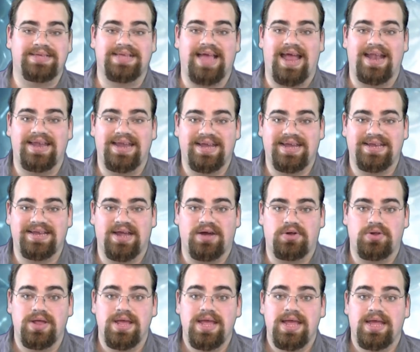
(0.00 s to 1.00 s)

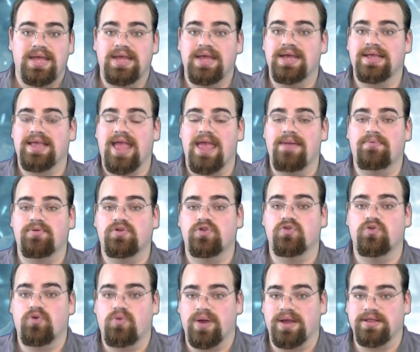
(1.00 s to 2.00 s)
Zat'nik'atel, he is able
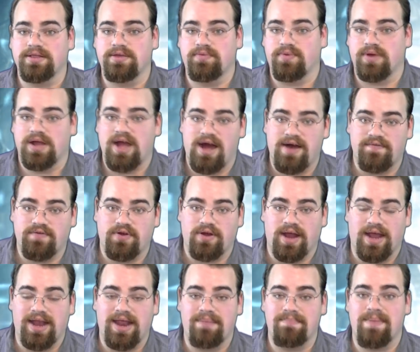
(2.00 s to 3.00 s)
to quickly
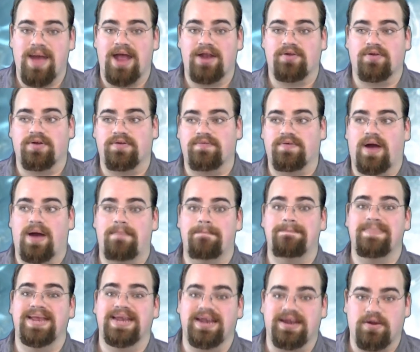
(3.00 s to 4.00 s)
recover in a matter of a
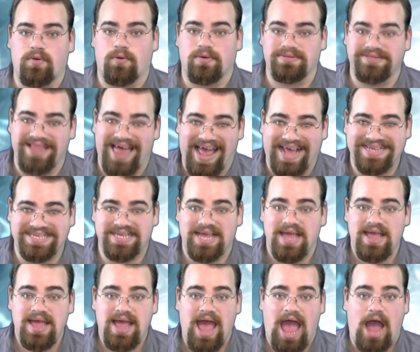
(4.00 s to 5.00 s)
minute or less.
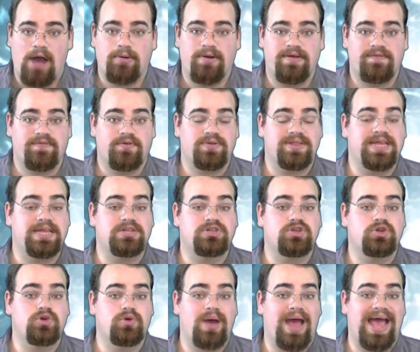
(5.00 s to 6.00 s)
However, the
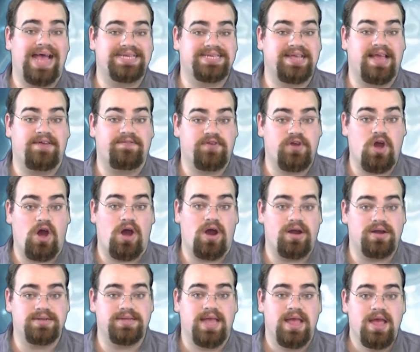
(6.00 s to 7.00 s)
two SF
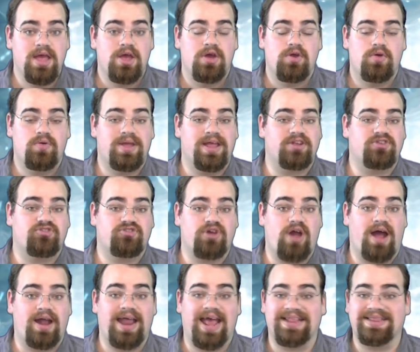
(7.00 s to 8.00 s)
guards who get
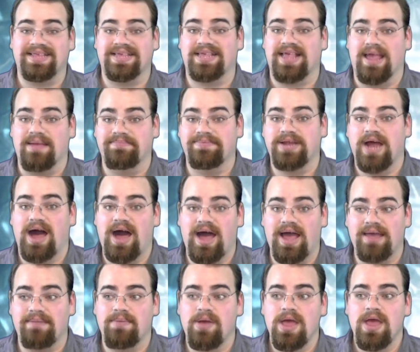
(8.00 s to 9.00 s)
shot at the same
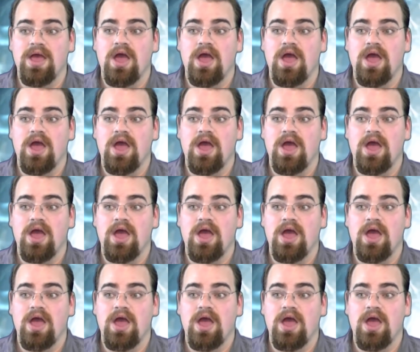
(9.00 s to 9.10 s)
time